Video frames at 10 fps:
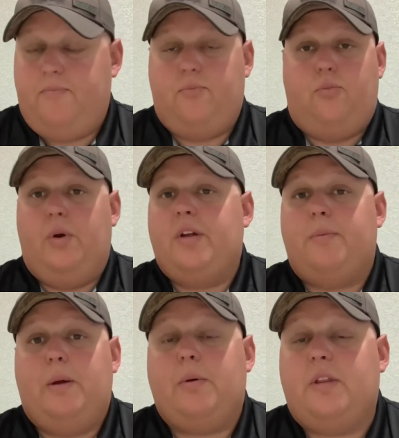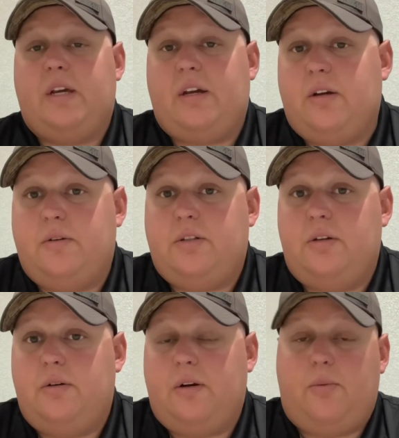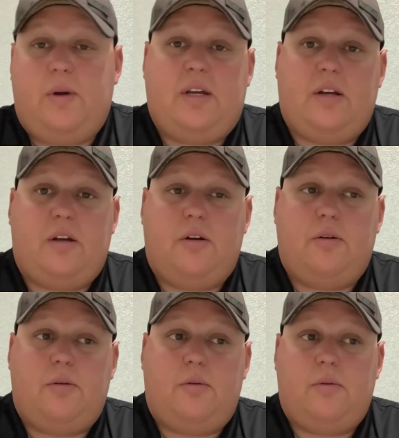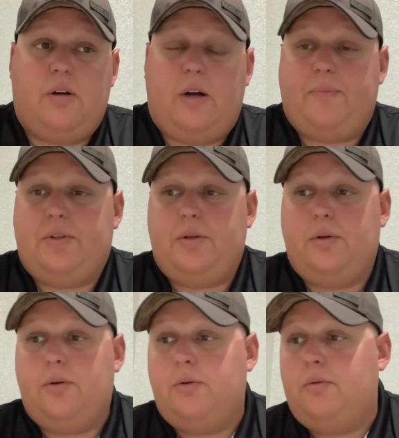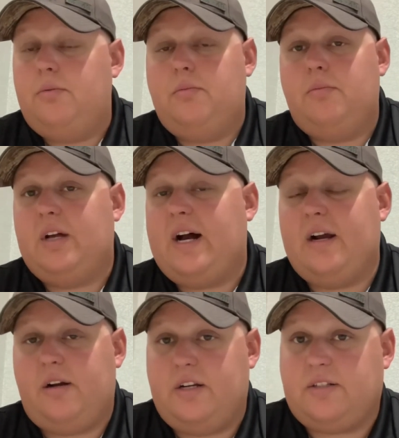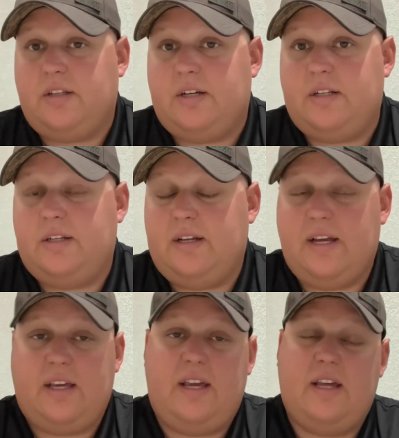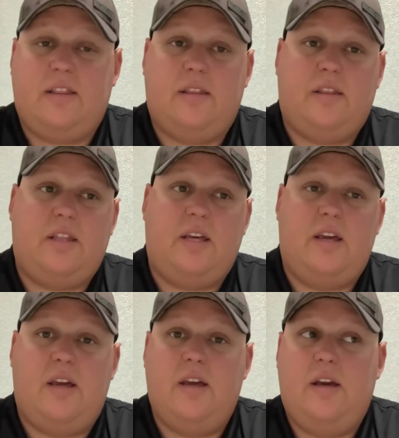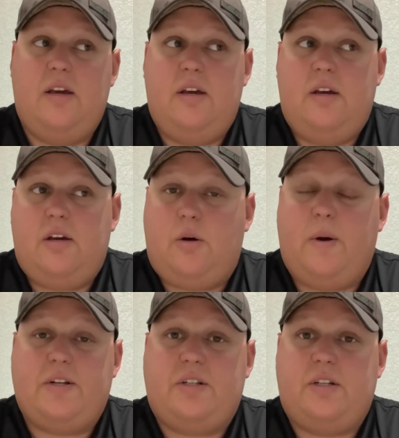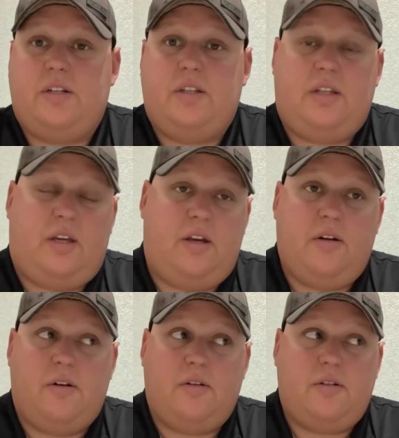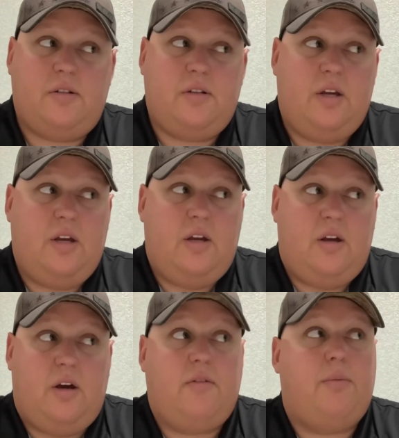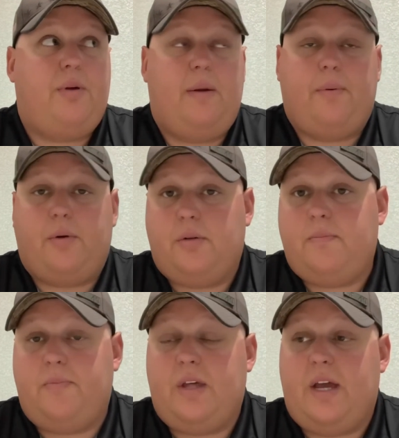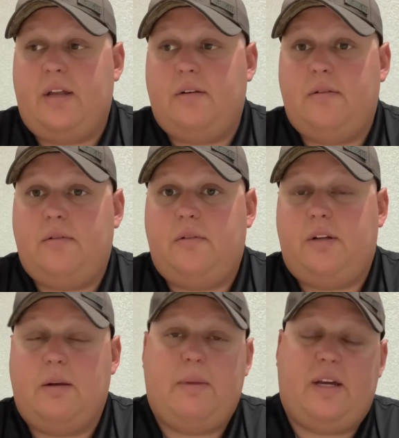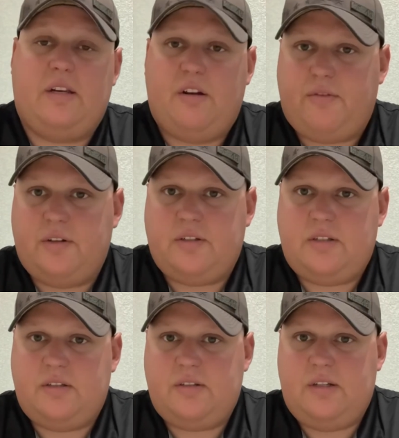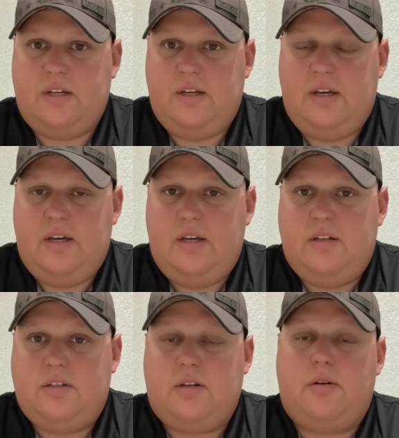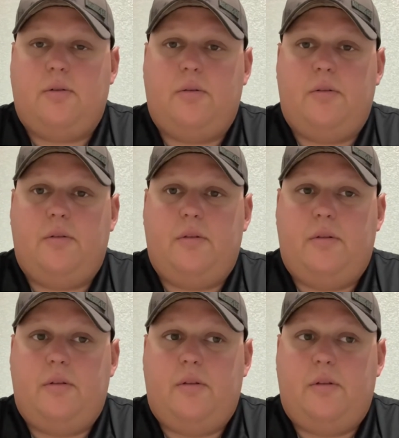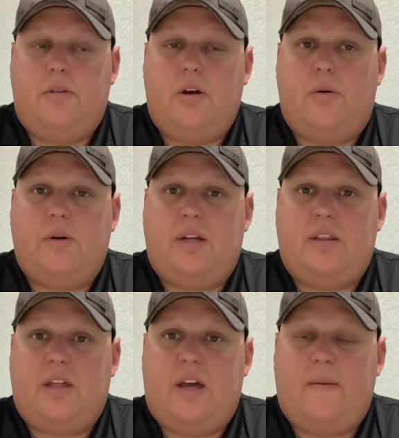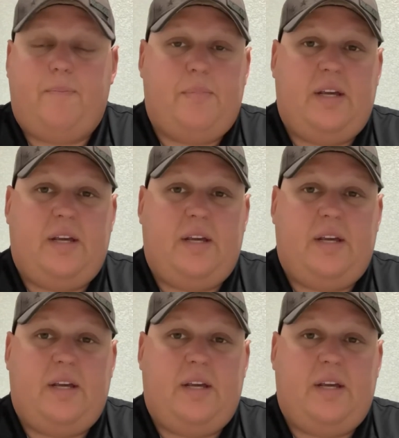we're the people they can go to, and we can go up to the higher echelon and get the question in the ears of the people that can make a difference. So knowing that